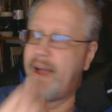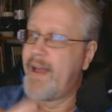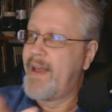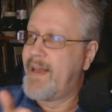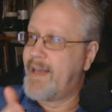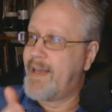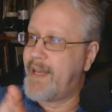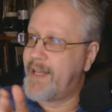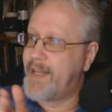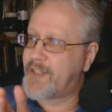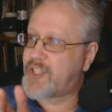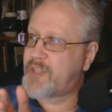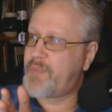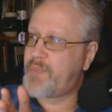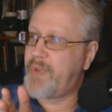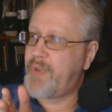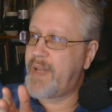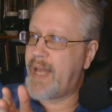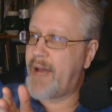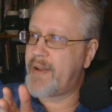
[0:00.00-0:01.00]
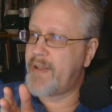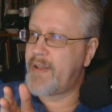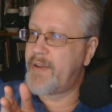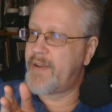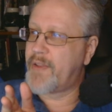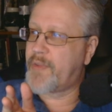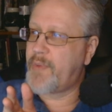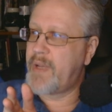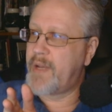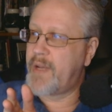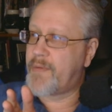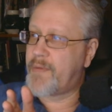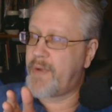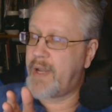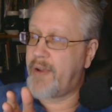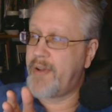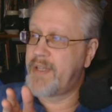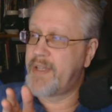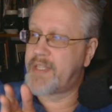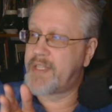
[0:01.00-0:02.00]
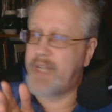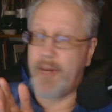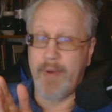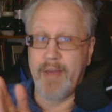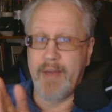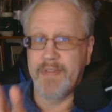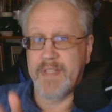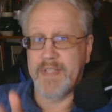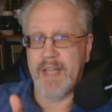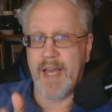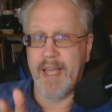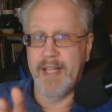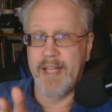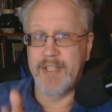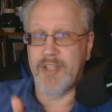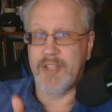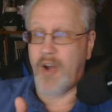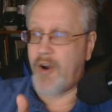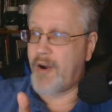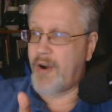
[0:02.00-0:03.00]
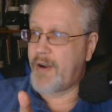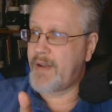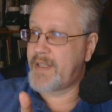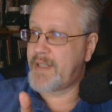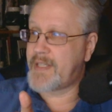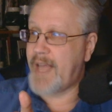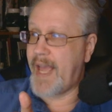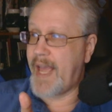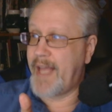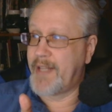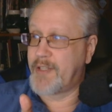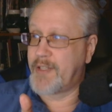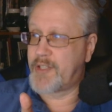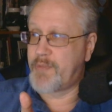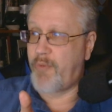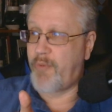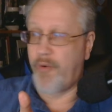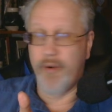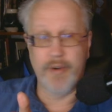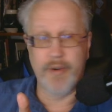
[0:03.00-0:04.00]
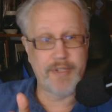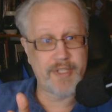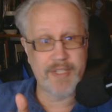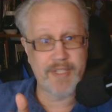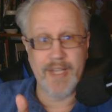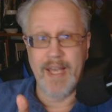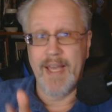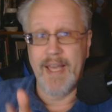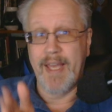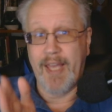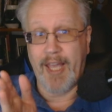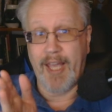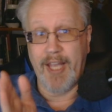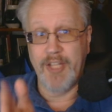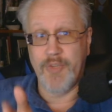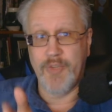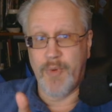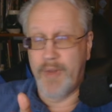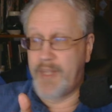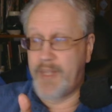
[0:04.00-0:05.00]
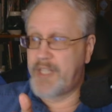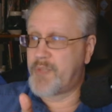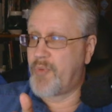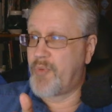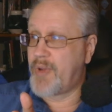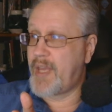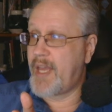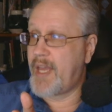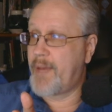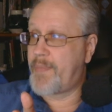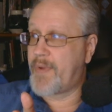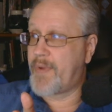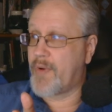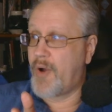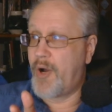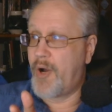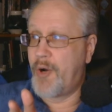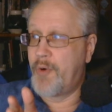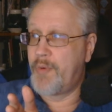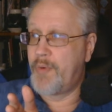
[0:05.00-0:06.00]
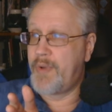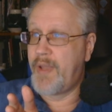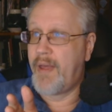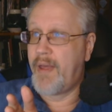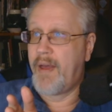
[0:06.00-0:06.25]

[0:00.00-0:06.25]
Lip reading: It's split out into 3 different areas. Now we have science, art, and sports. Each one of these bringing up their own